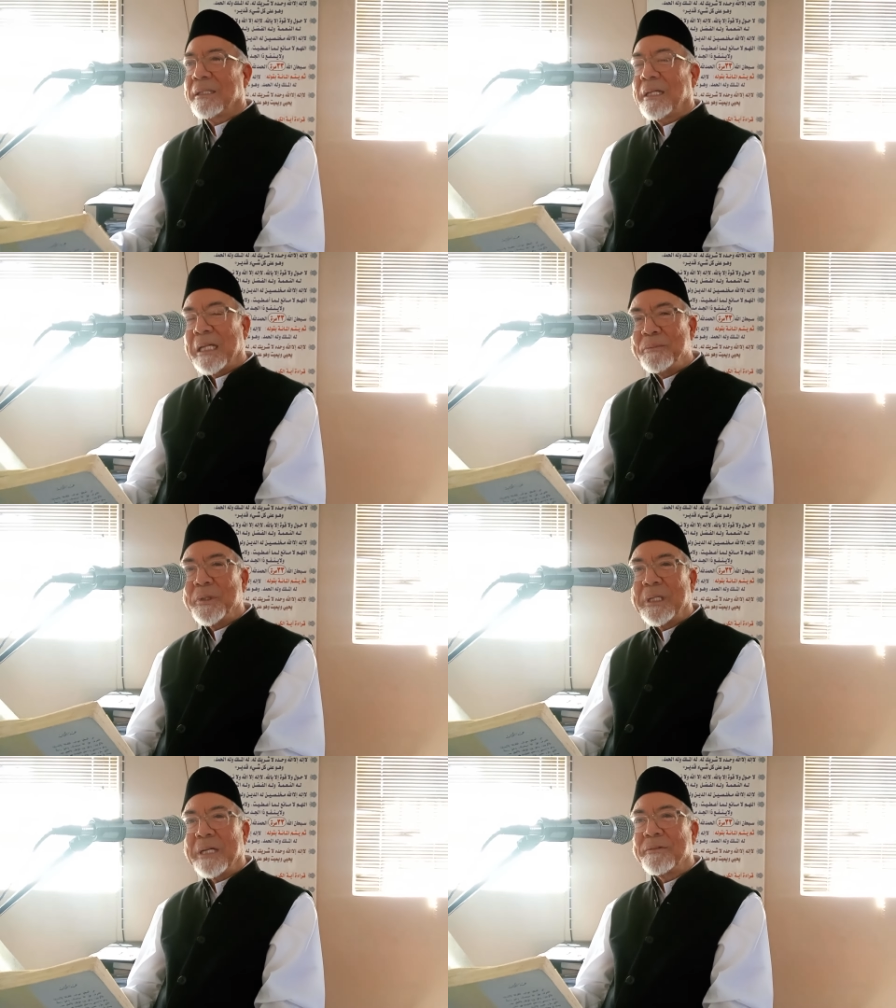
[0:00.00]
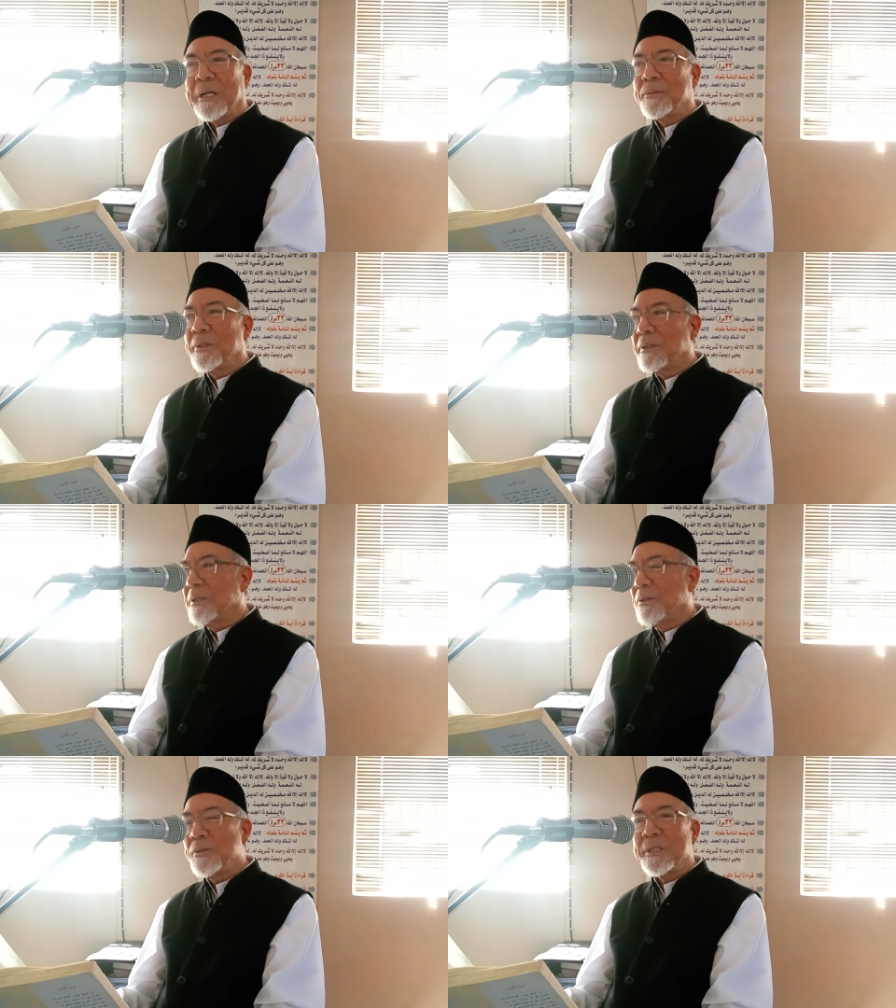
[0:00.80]
And Alhamdulillah, I've come to the
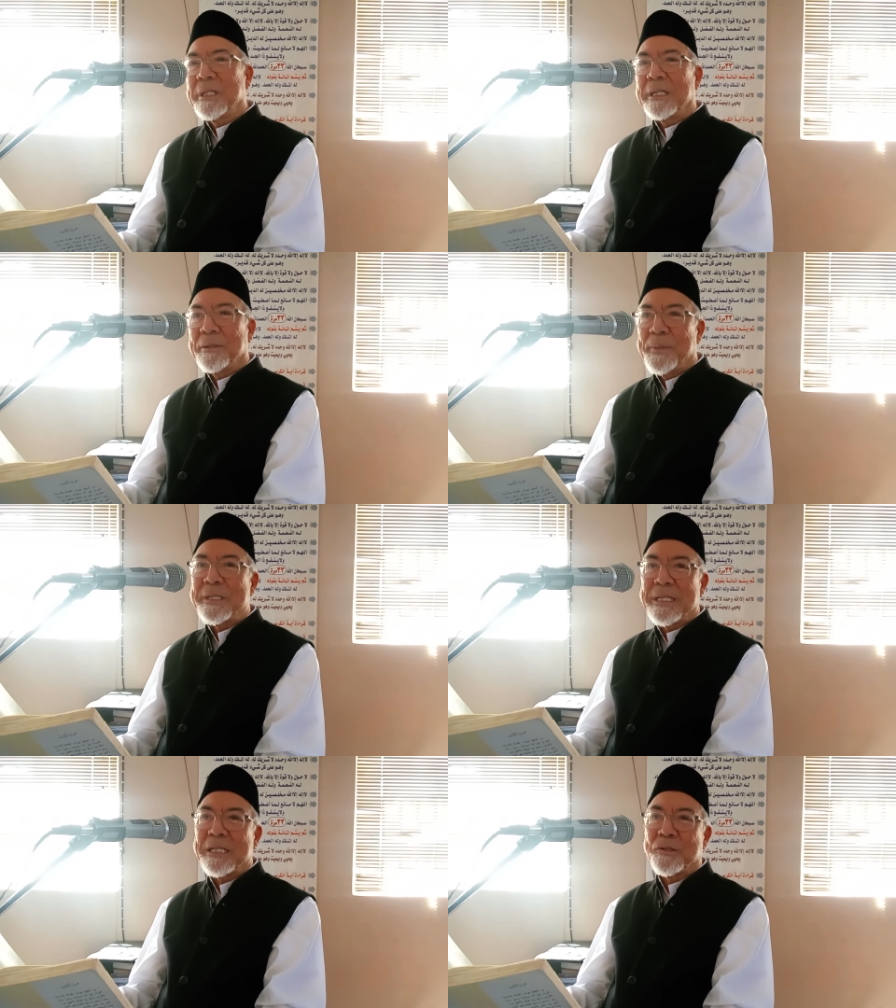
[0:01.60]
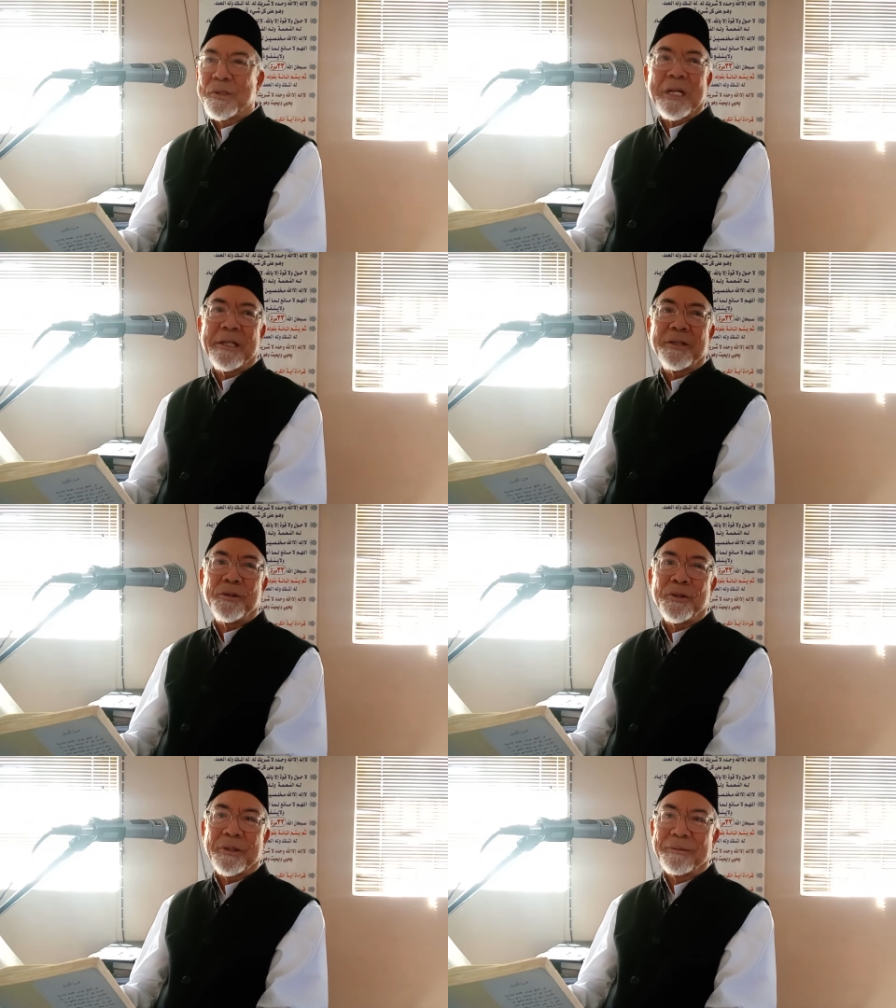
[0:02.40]
conclusion that the best thing is to tell the
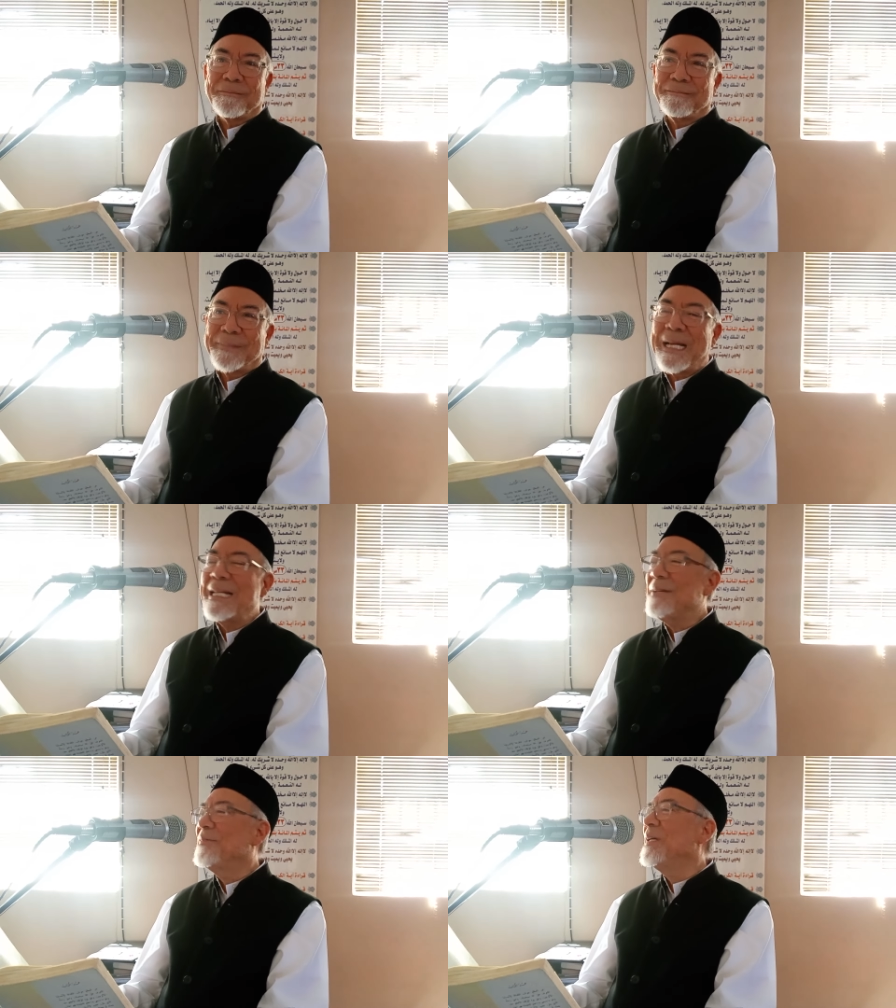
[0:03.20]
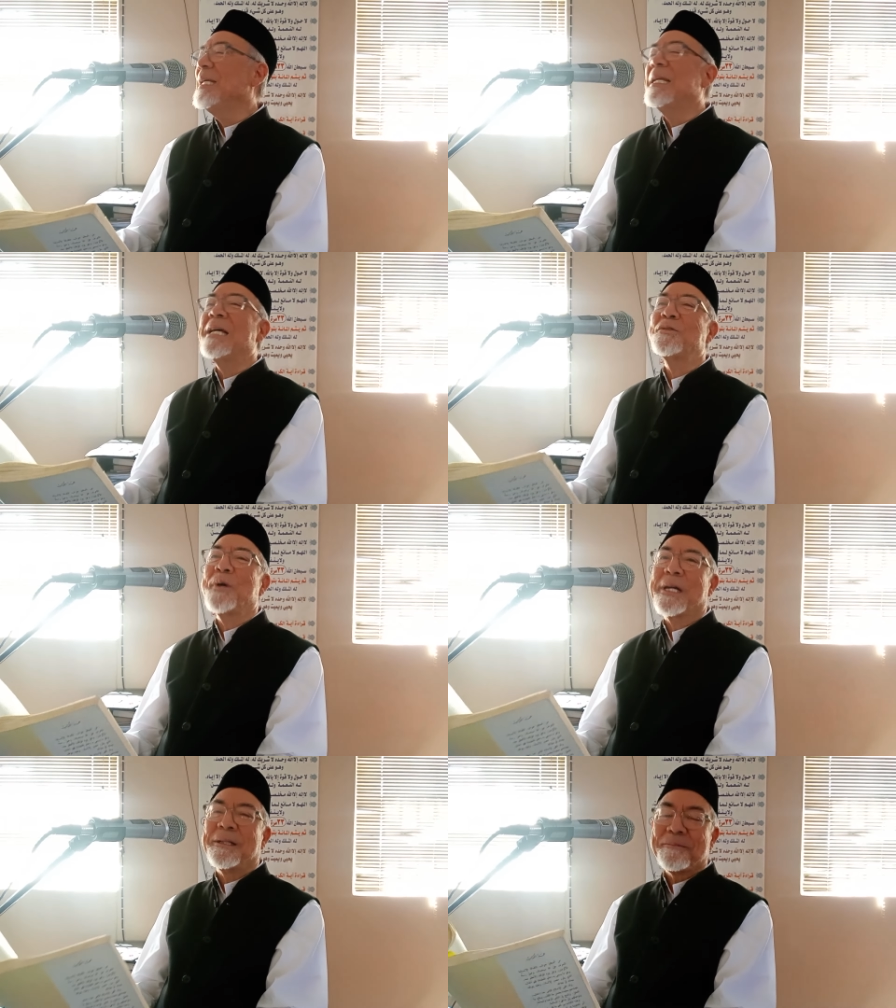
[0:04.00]
truth. In a very nice
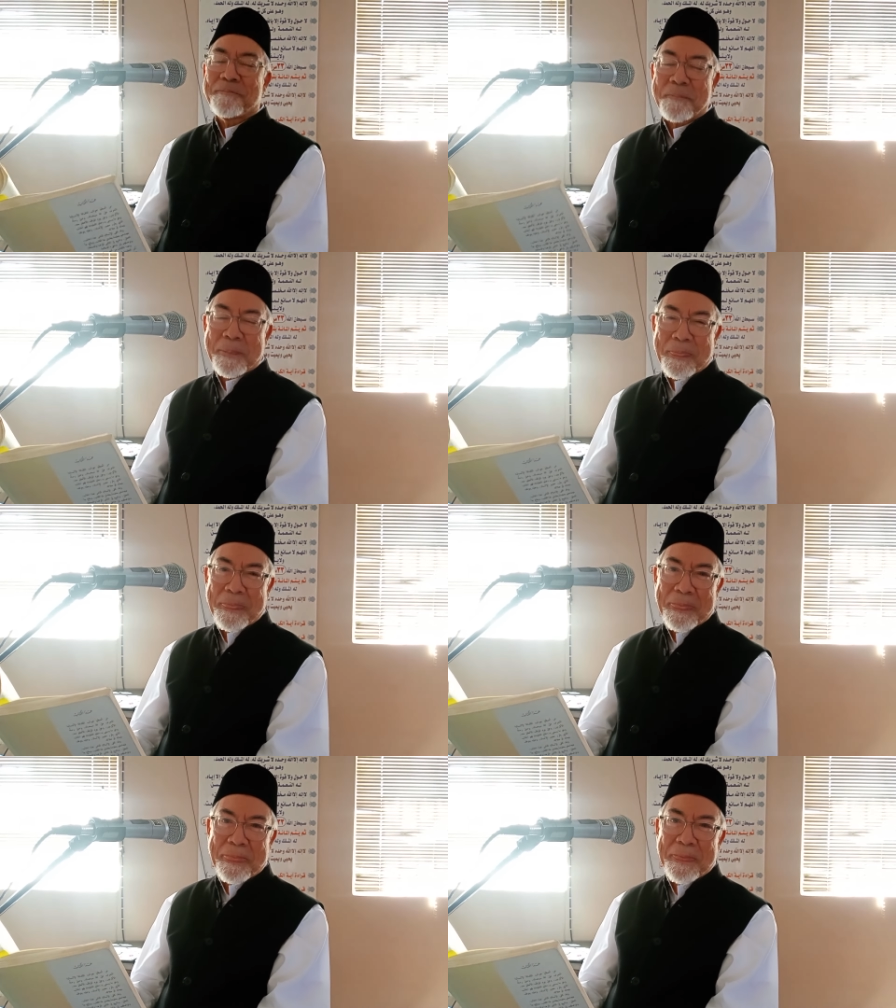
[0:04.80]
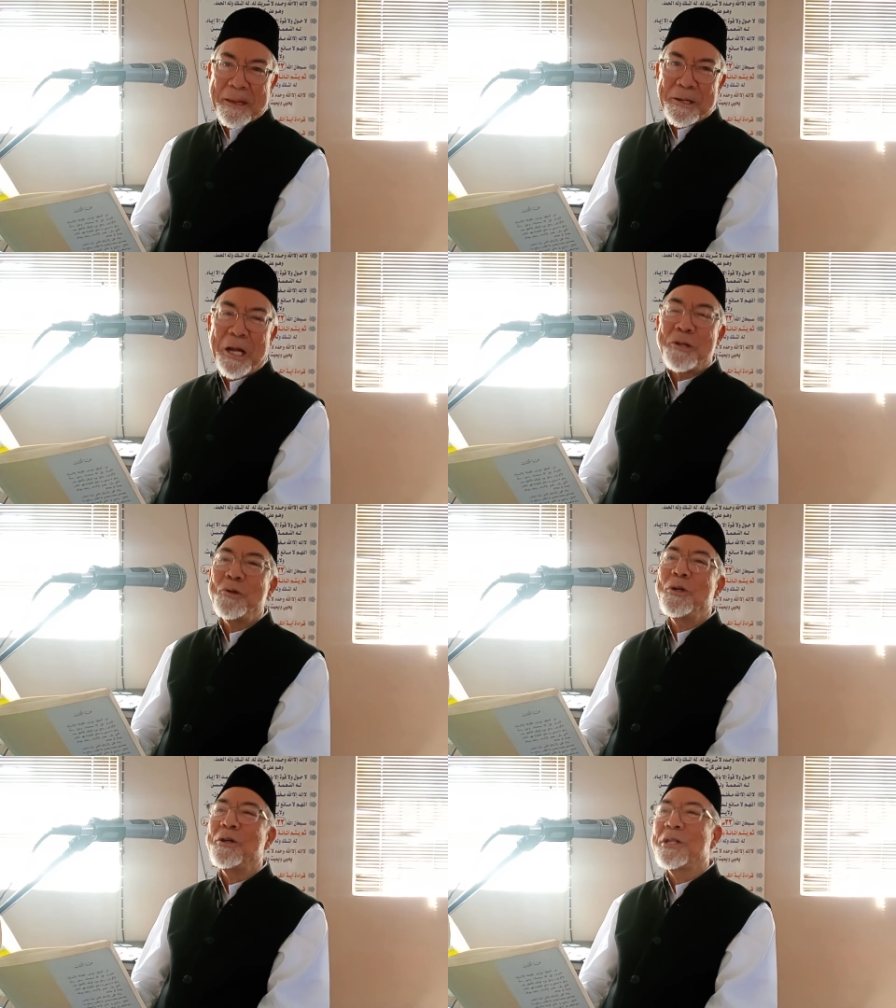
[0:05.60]
way. Now
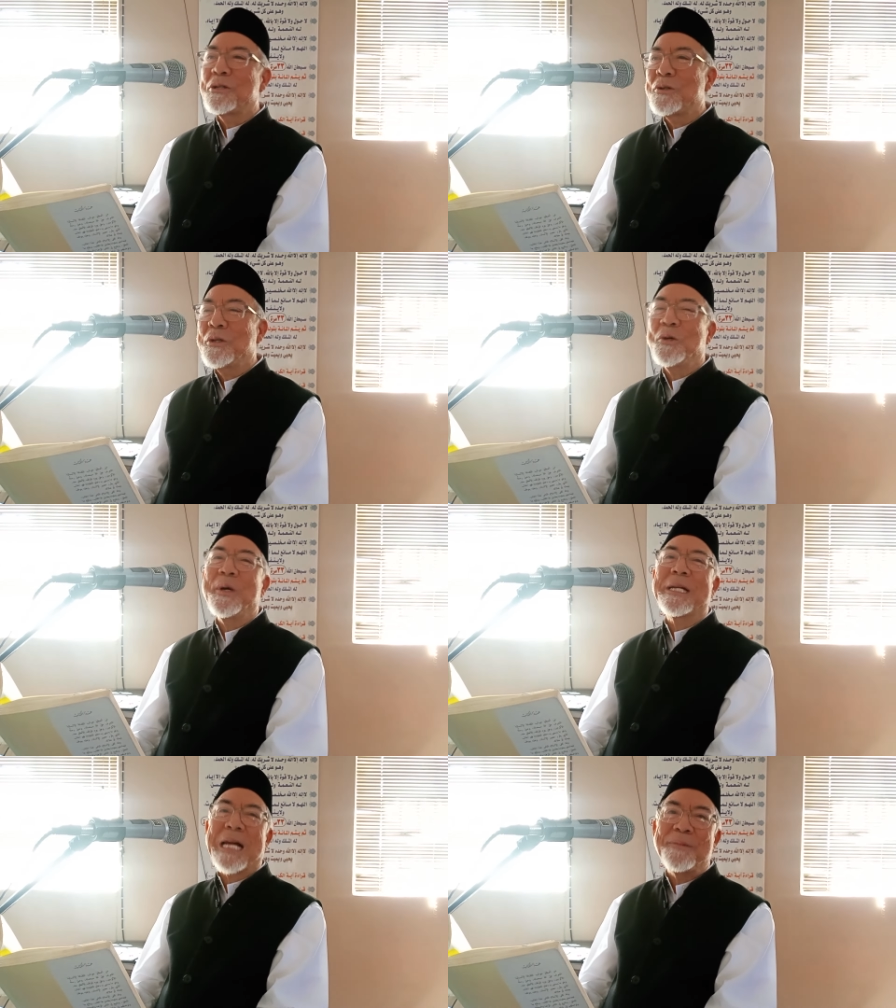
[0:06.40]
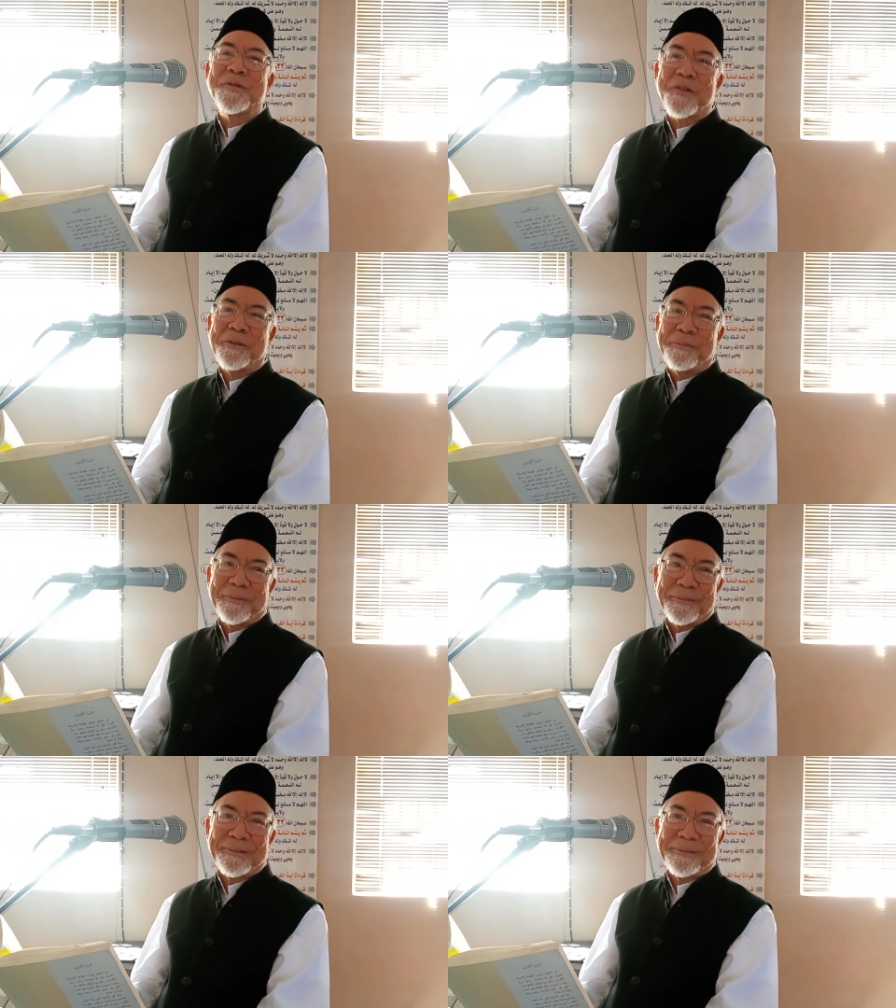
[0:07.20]
you know the truth, you know where it comes from.